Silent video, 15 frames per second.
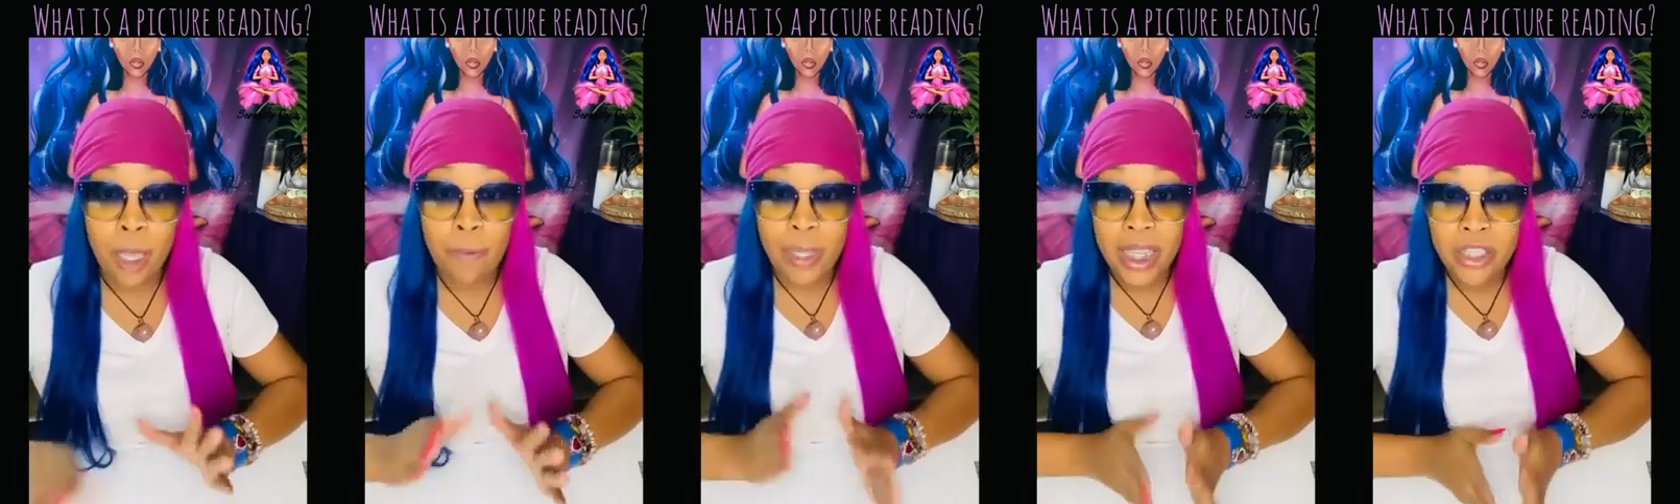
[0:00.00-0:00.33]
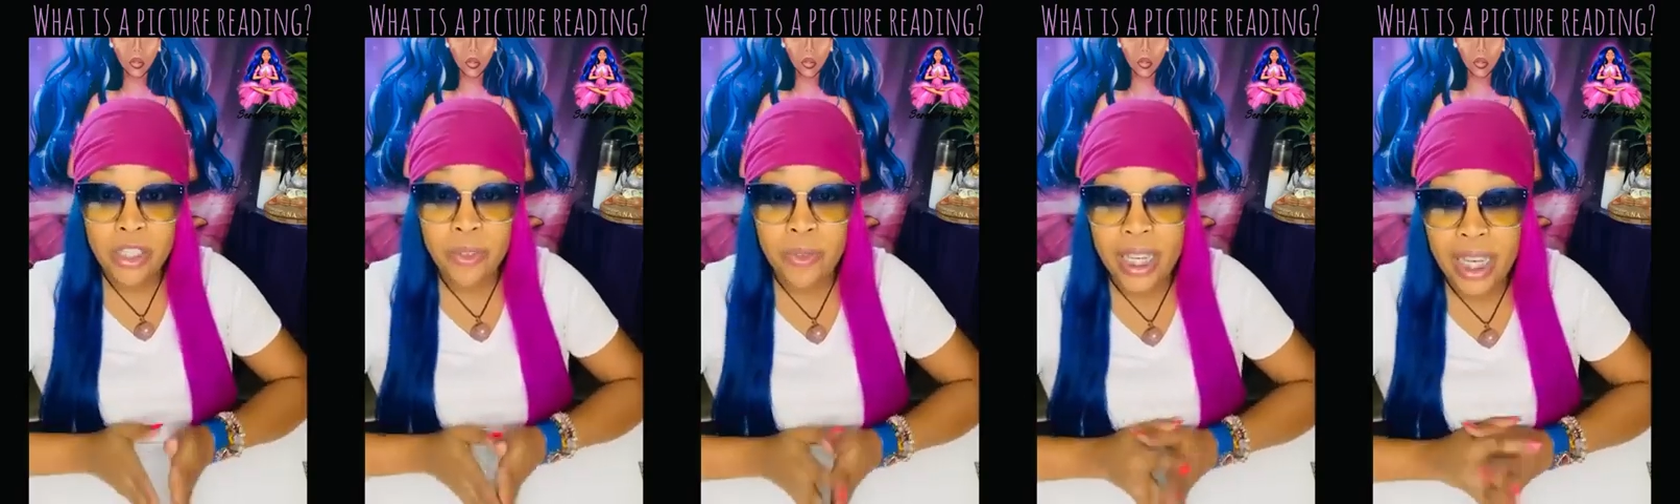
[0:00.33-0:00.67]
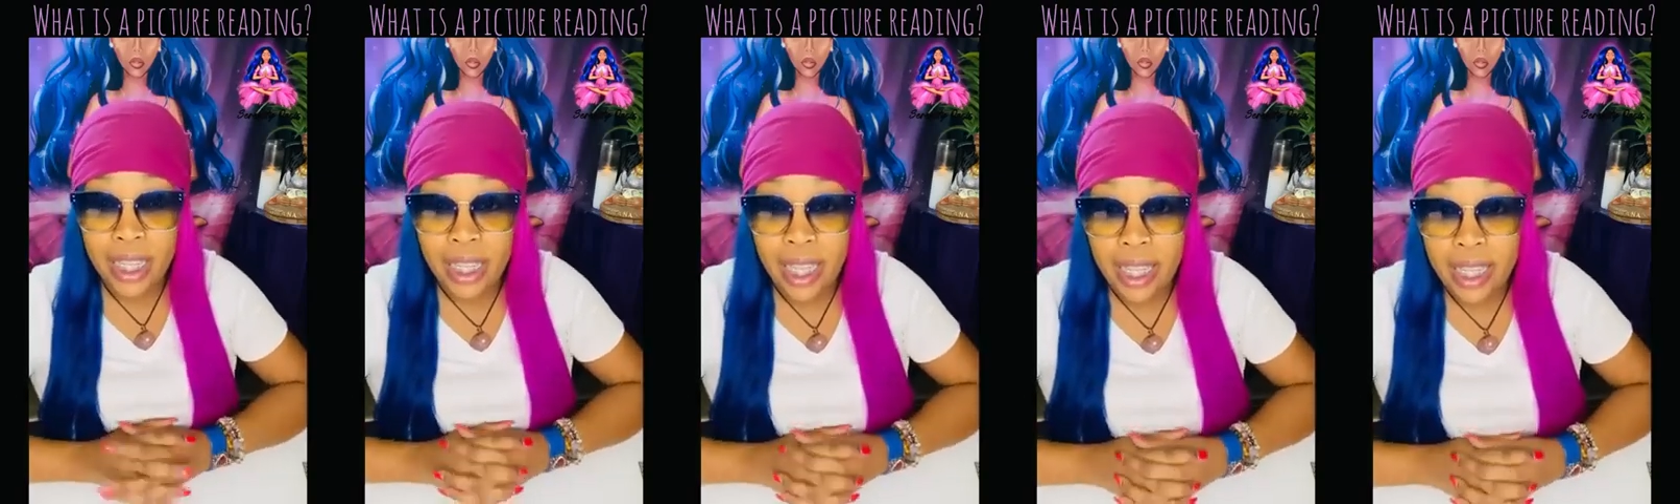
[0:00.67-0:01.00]
A picture
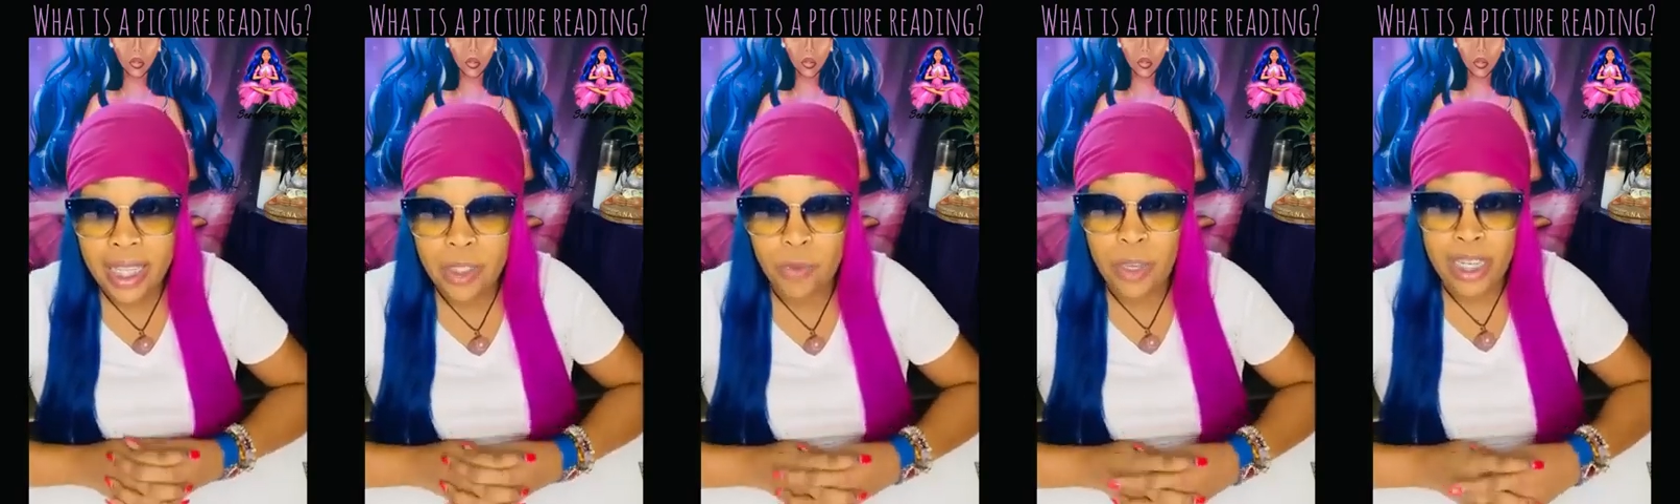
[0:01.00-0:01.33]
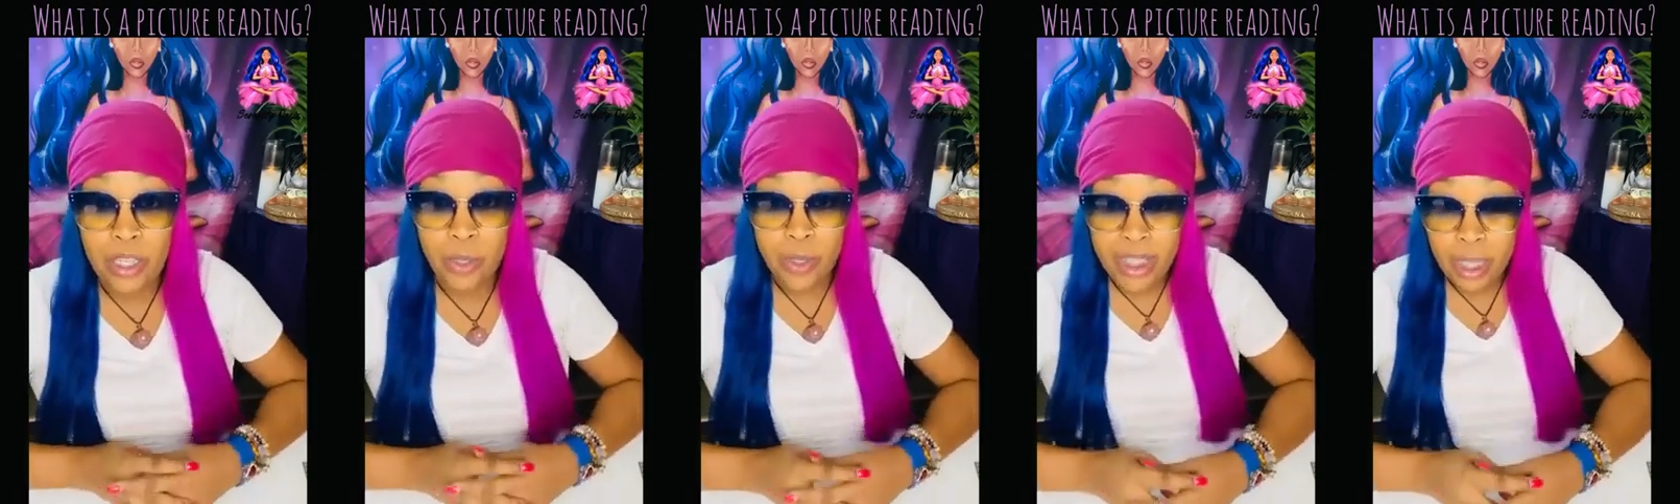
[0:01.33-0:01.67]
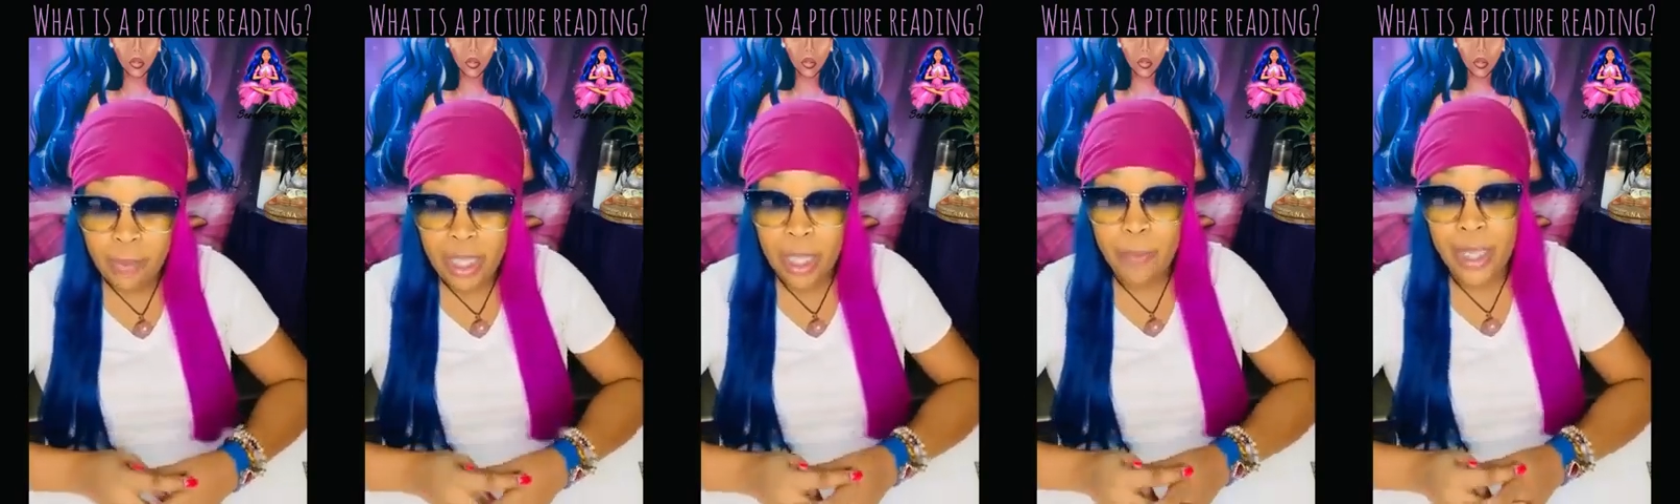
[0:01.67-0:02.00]
reading is when you send me a